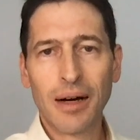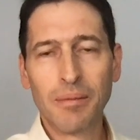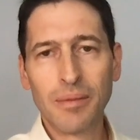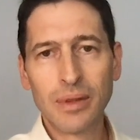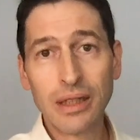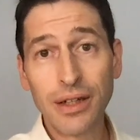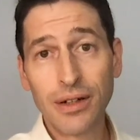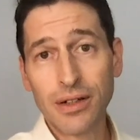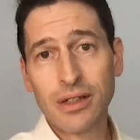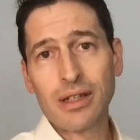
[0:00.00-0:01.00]

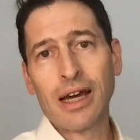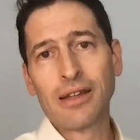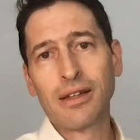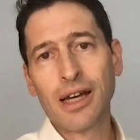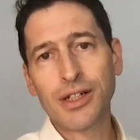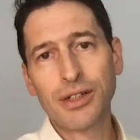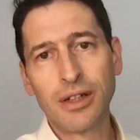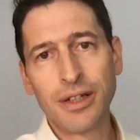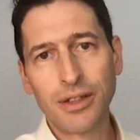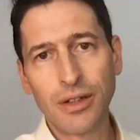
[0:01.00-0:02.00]
leaders at the National
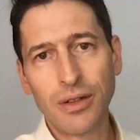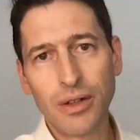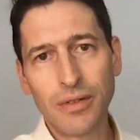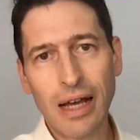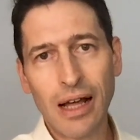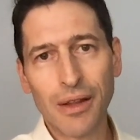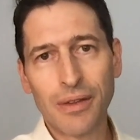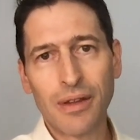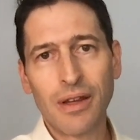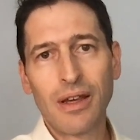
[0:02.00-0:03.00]
Institute of
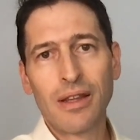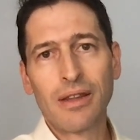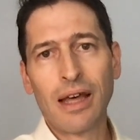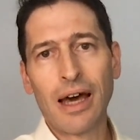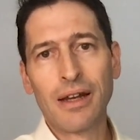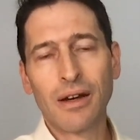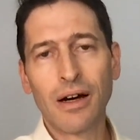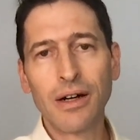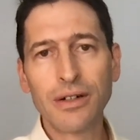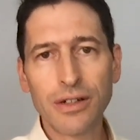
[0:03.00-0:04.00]
Health that
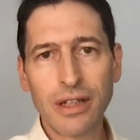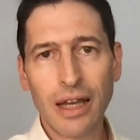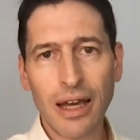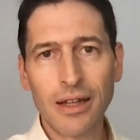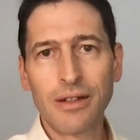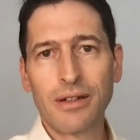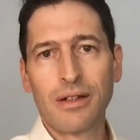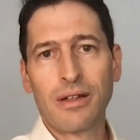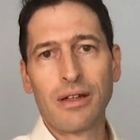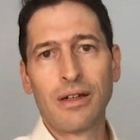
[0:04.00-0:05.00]
understand
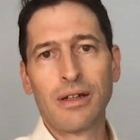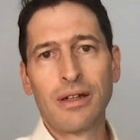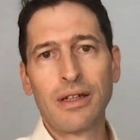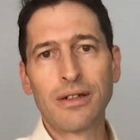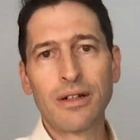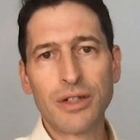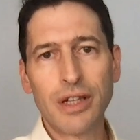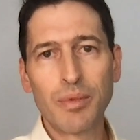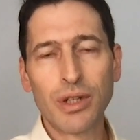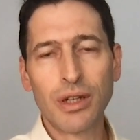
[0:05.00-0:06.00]

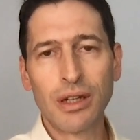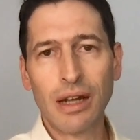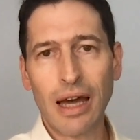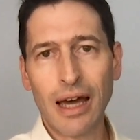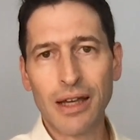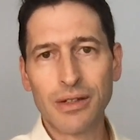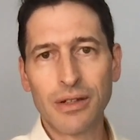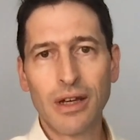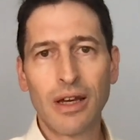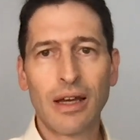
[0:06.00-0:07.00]
interoception as
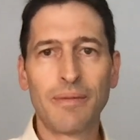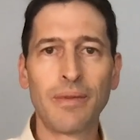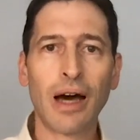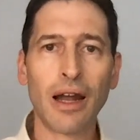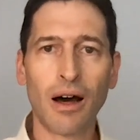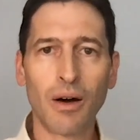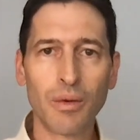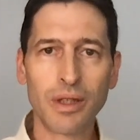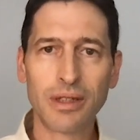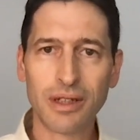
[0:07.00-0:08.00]
not
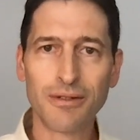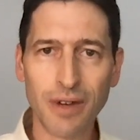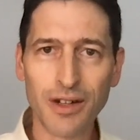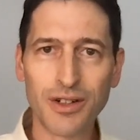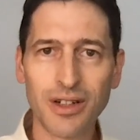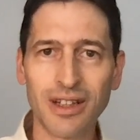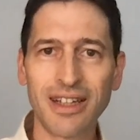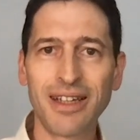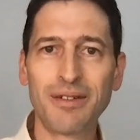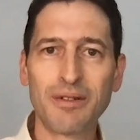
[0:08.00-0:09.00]
always
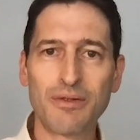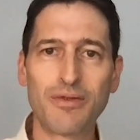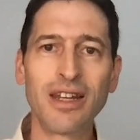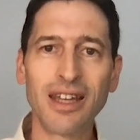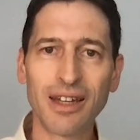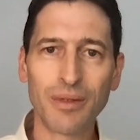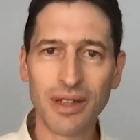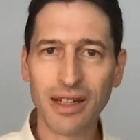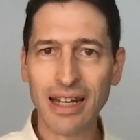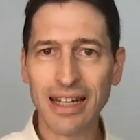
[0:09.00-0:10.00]
conventionally fitting
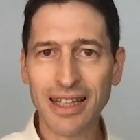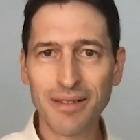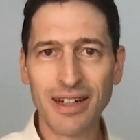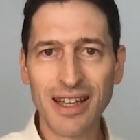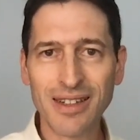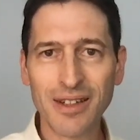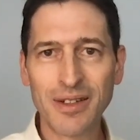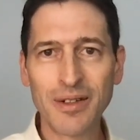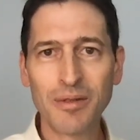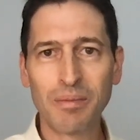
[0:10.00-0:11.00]
within any given
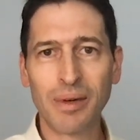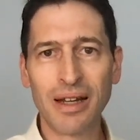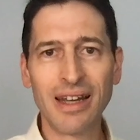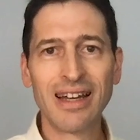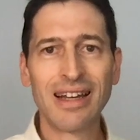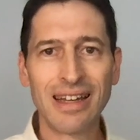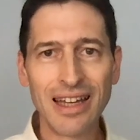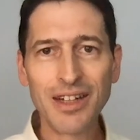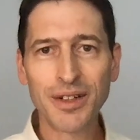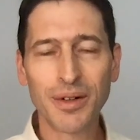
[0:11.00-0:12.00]
institute, but
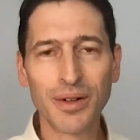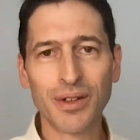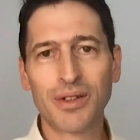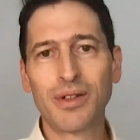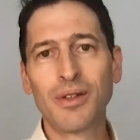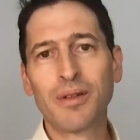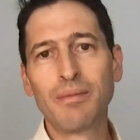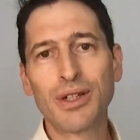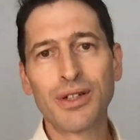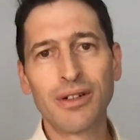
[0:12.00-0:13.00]
integral to the
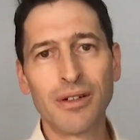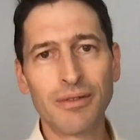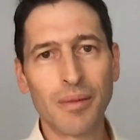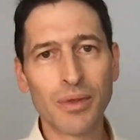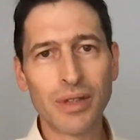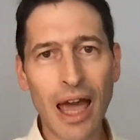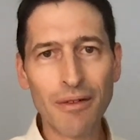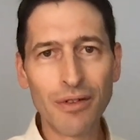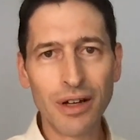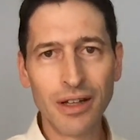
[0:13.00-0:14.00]
mission of almost
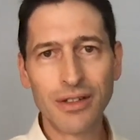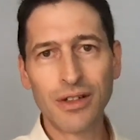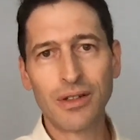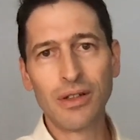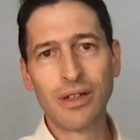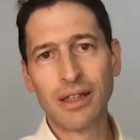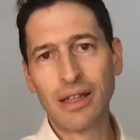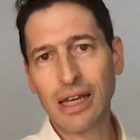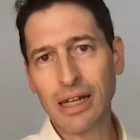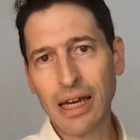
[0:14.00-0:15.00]
every institute at the
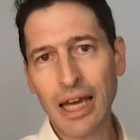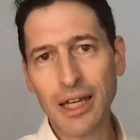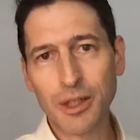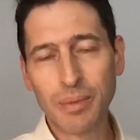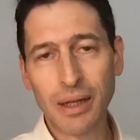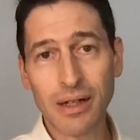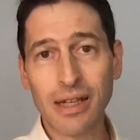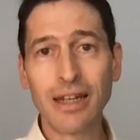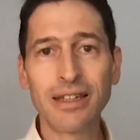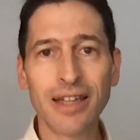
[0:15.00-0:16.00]
NIH, because
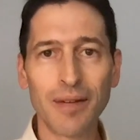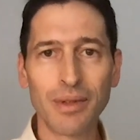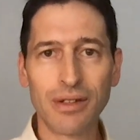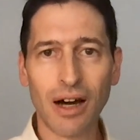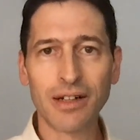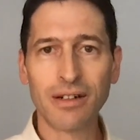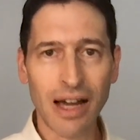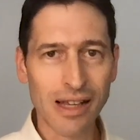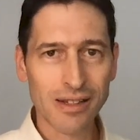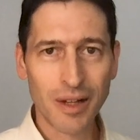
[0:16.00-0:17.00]
anytime a doctor
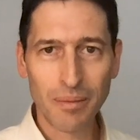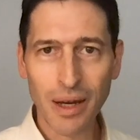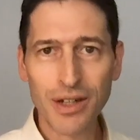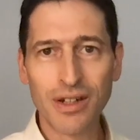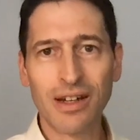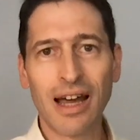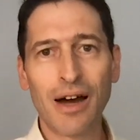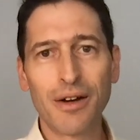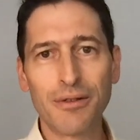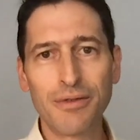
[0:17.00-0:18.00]
asks their patient how
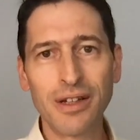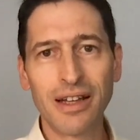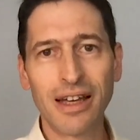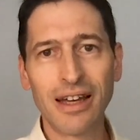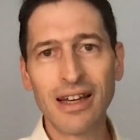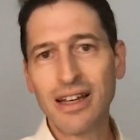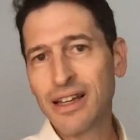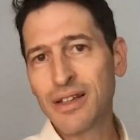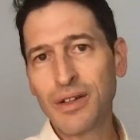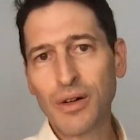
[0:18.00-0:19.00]
you're feeling,
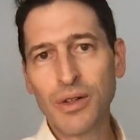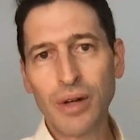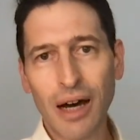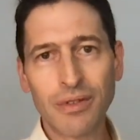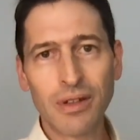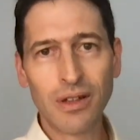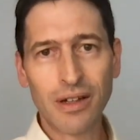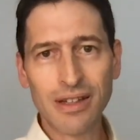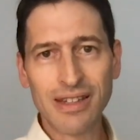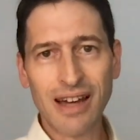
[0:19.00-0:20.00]
you have to look
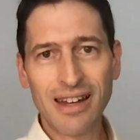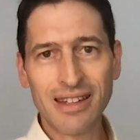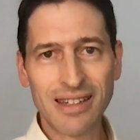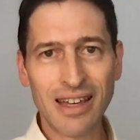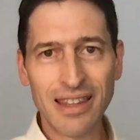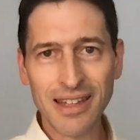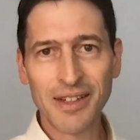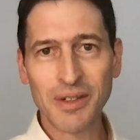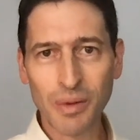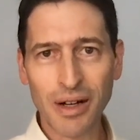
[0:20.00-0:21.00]
inside and say, this
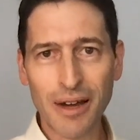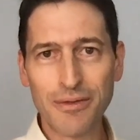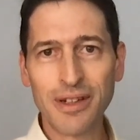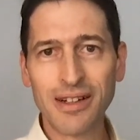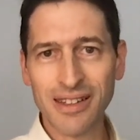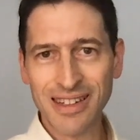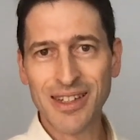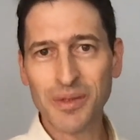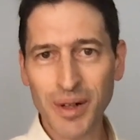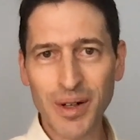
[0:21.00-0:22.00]
is what I feel, this
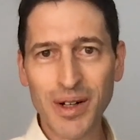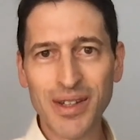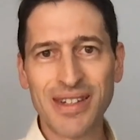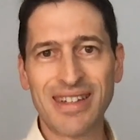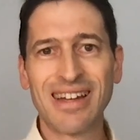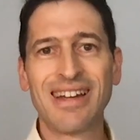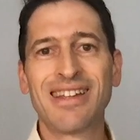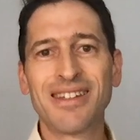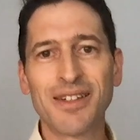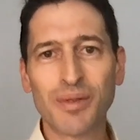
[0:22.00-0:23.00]
is what hurts,
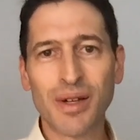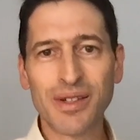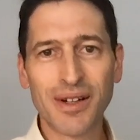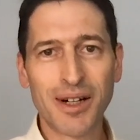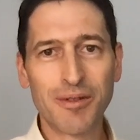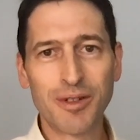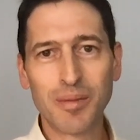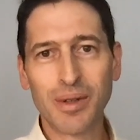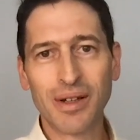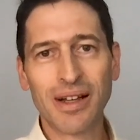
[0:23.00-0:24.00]
this is what's
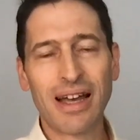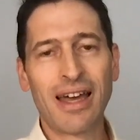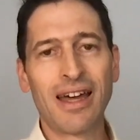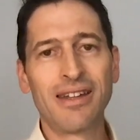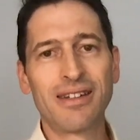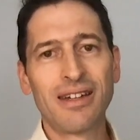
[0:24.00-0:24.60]
uncomfortable. And,